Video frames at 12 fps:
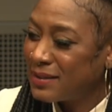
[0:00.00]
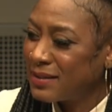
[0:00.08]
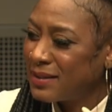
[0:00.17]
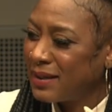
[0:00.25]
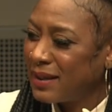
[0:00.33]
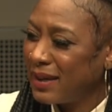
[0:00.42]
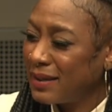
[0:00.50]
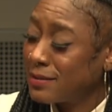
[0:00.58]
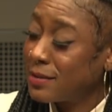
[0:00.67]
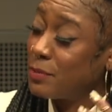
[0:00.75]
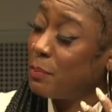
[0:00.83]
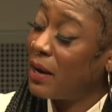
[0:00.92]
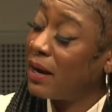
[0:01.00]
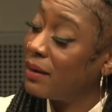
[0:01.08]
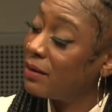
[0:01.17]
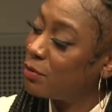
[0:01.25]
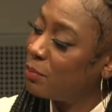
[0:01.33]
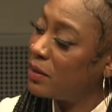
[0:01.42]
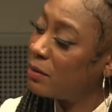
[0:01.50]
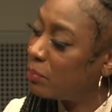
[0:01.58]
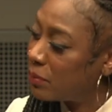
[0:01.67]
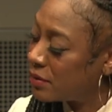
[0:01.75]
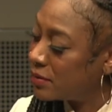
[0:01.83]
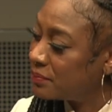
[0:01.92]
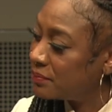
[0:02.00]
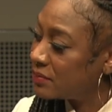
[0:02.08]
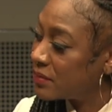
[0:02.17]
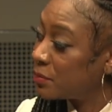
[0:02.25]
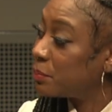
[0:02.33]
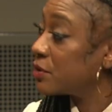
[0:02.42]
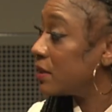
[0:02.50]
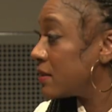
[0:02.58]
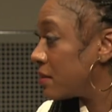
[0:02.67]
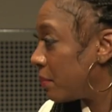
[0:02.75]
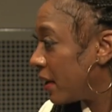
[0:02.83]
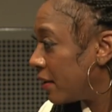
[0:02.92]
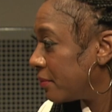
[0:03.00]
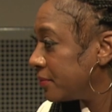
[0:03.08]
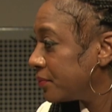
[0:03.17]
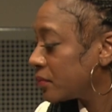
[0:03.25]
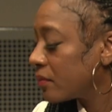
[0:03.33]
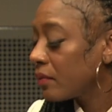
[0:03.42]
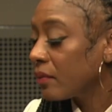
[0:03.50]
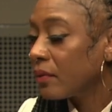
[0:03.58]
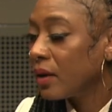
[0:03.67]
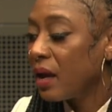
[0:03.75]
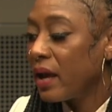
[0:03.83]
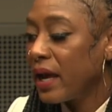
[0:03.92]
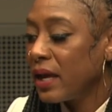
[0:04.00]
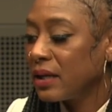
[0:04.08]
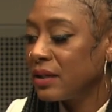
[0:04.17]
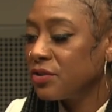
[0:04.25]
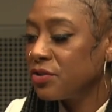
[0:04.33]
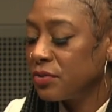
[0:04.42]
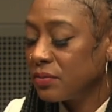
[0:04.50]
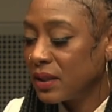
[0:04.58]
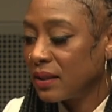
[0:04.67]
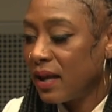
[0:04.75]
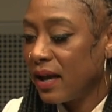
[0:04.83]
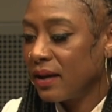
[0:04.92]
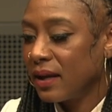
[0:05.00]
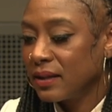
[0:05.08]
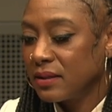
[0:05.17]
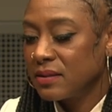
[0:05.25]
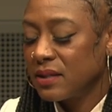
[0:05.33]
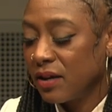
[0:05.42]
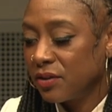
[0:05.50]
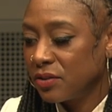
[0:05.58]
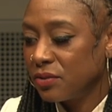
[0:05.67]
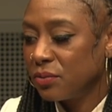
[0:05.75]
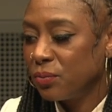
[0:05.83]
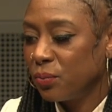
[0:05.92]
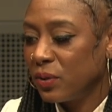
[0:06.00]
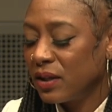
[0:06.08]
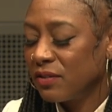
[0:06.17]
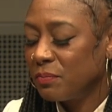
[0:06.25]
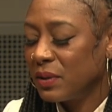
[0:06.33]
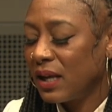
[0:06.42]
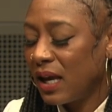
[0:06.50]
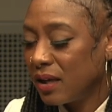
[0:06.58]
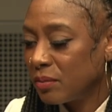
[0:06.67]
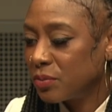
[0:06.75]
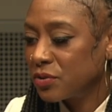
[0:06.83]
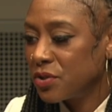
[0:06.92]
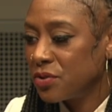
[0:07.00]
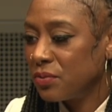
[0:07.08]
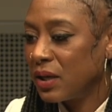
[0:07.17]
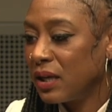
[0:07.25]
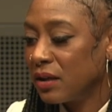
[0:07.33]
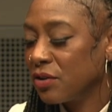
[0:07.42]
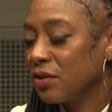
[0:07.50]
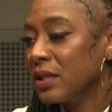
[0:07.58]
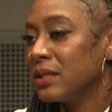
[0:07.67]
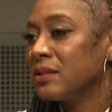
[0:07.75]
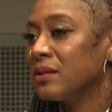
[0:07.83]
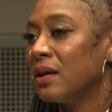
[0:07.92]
To inspire people to participate. And in doing that, I can tell you, we have been able to increase